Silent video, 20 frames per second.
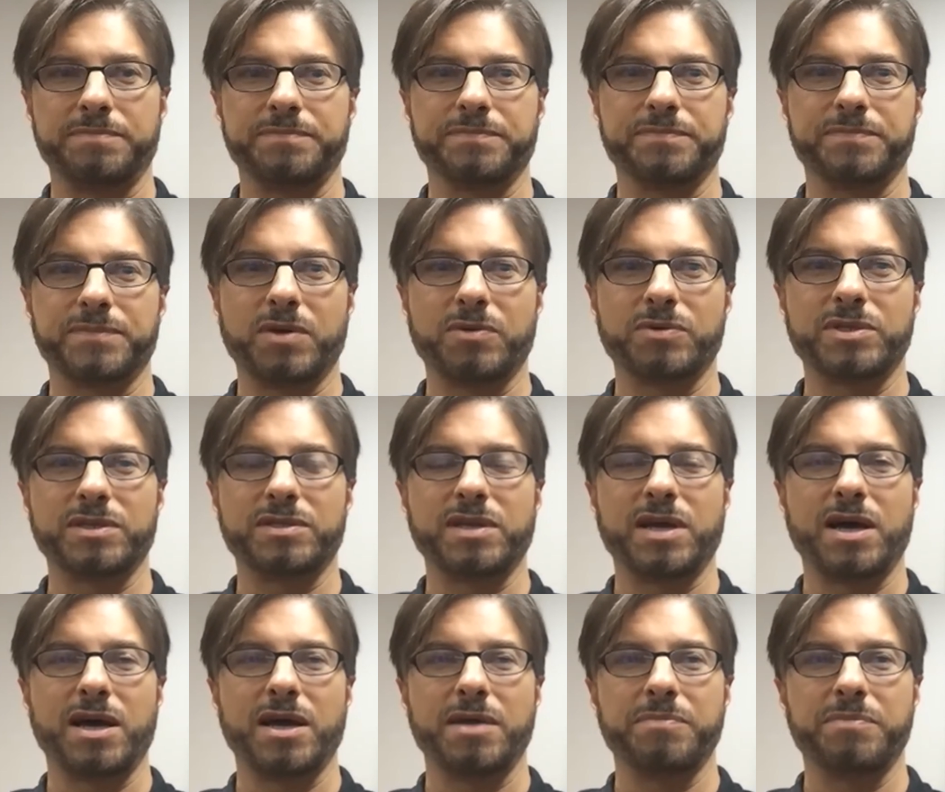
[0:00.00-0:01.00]
There was a
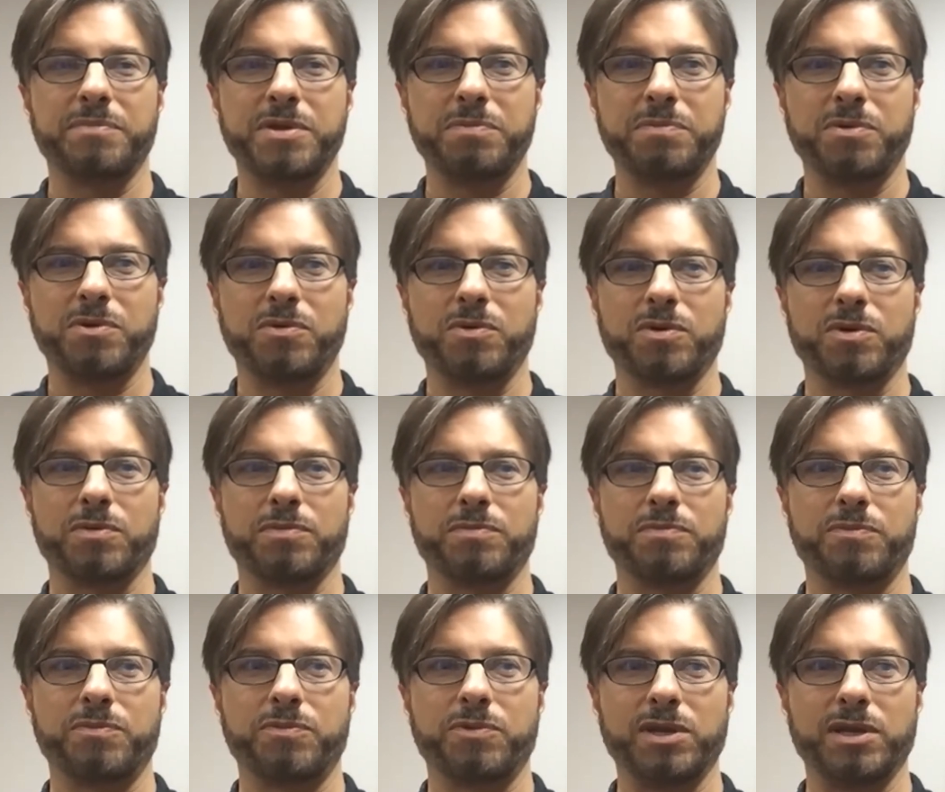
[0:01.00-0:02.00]
time people were
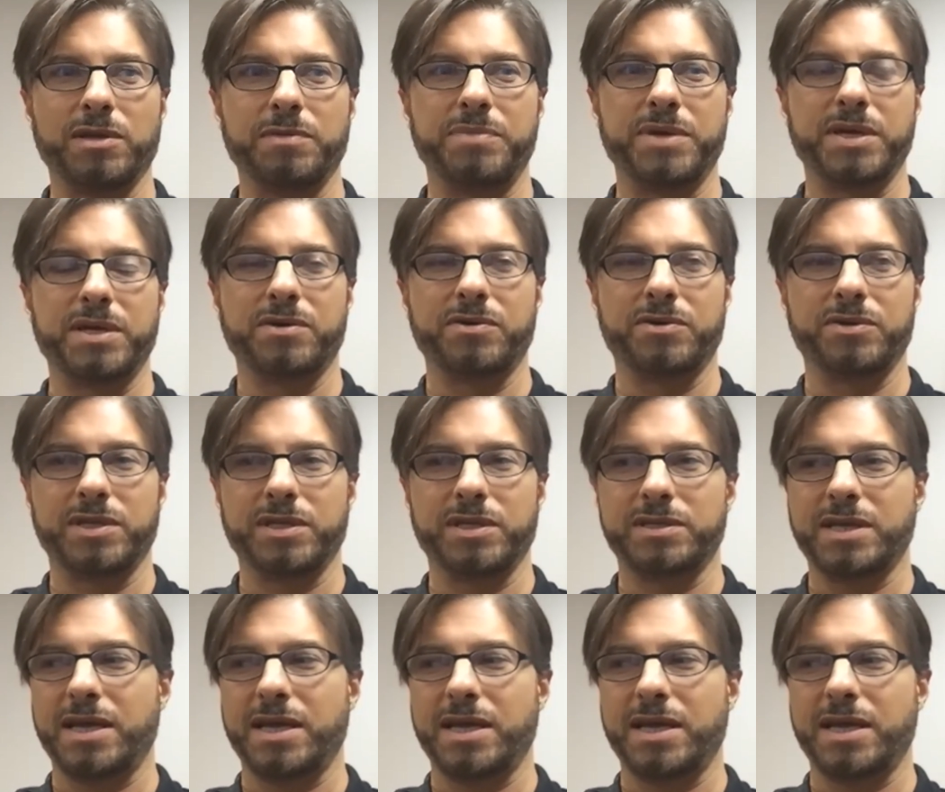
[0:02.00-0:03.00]
really big on this
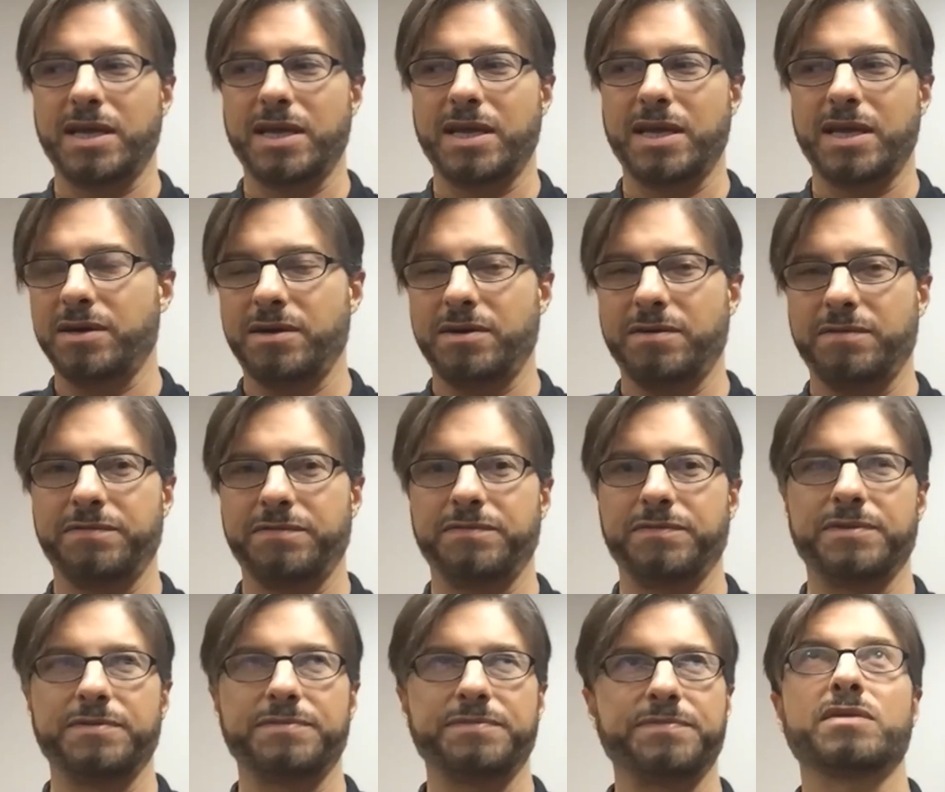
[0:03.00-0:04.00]
idea of
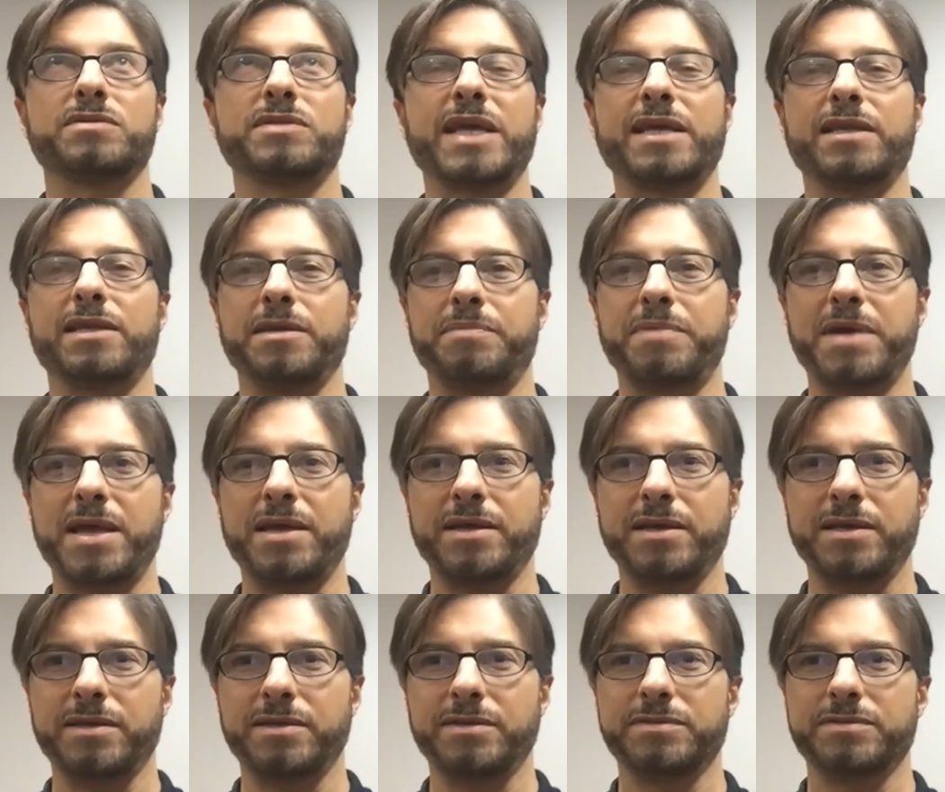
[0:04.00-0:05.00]
daily
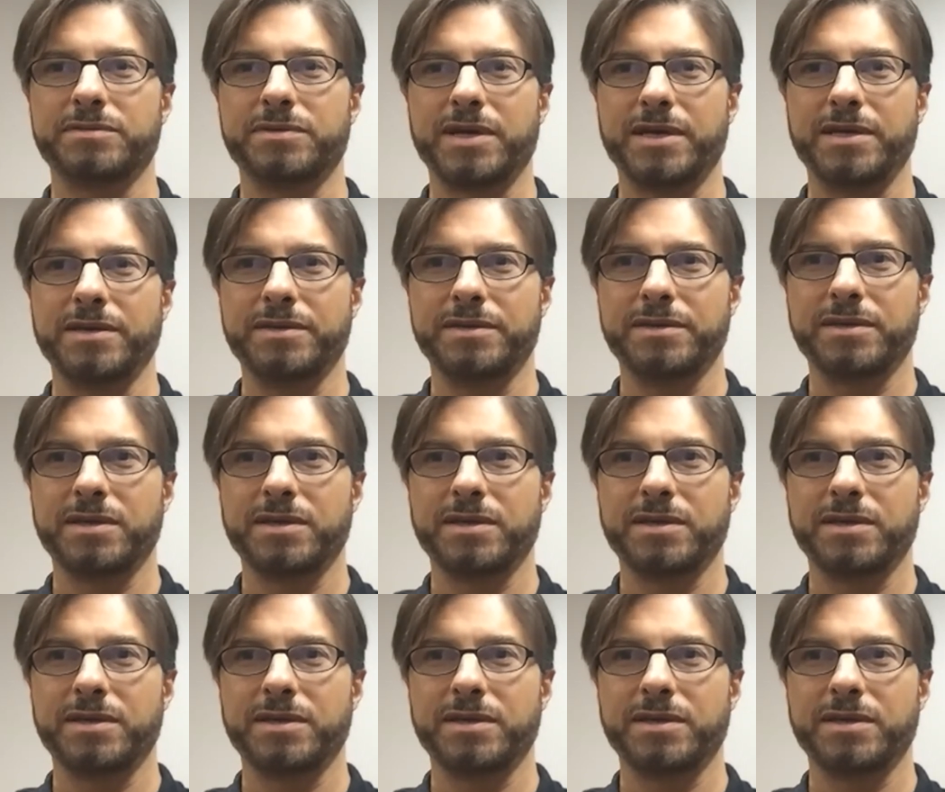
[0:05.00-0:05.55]
painting, right?